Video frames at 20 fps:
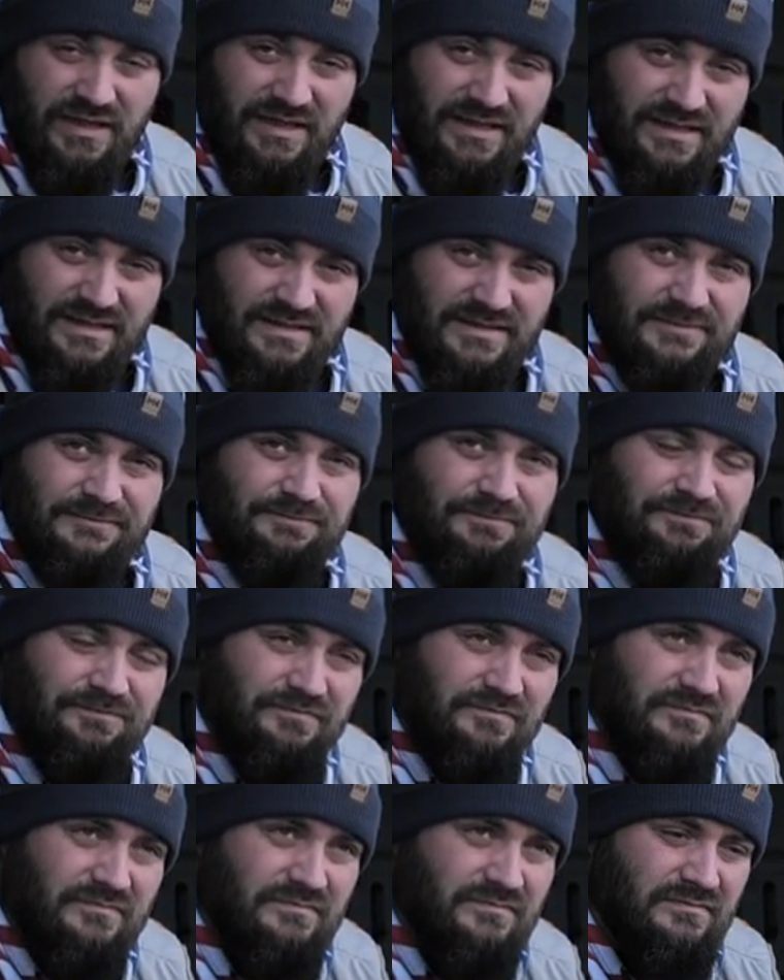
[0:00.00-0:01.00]
it is.
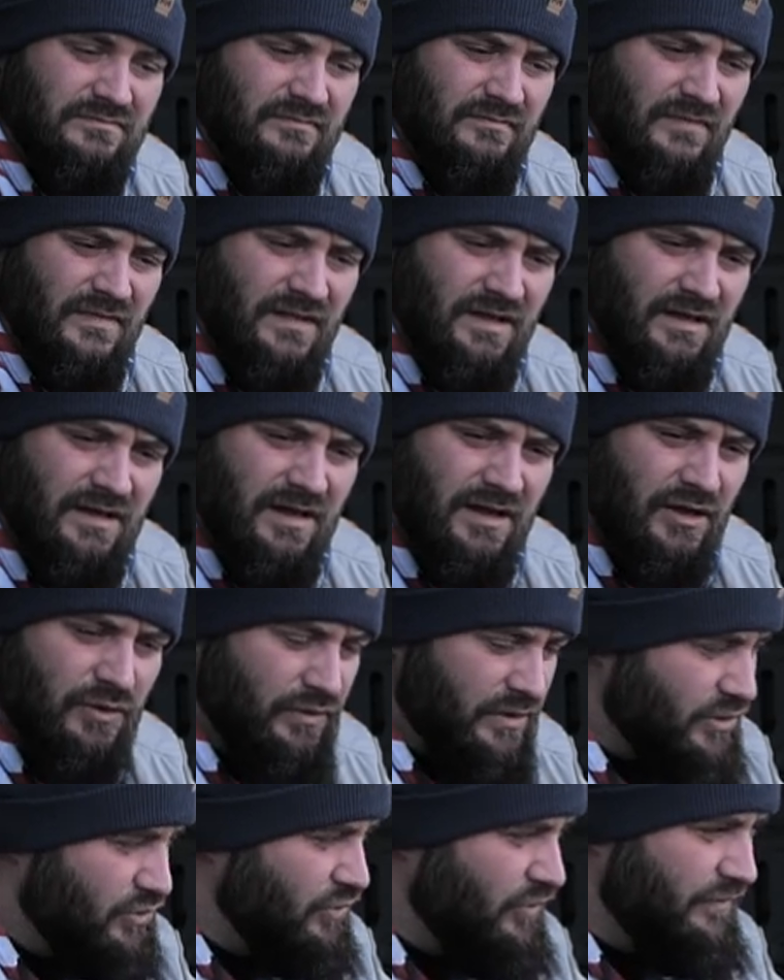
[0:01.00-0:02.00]

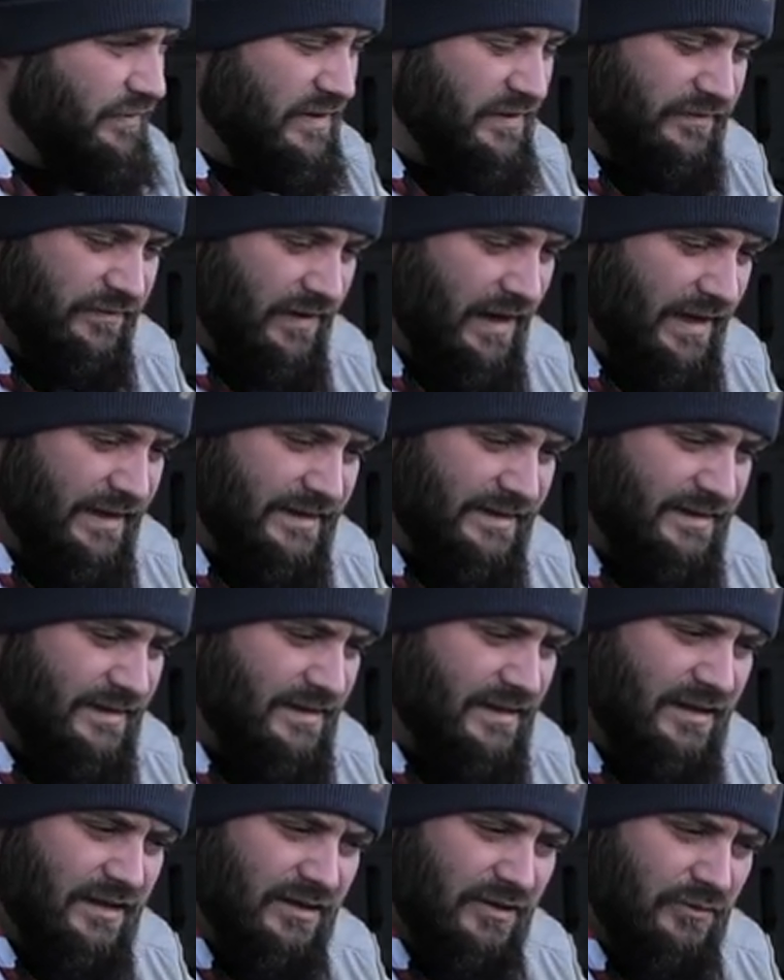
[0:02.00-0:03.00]
We do feel fine.
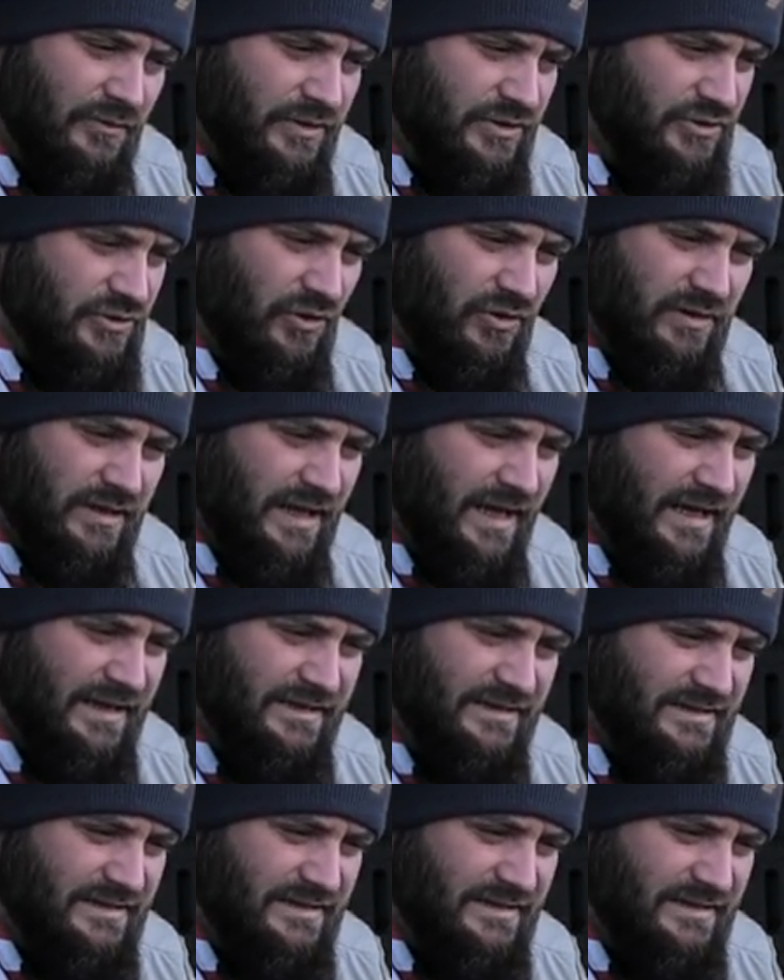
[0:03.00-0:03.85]
We only had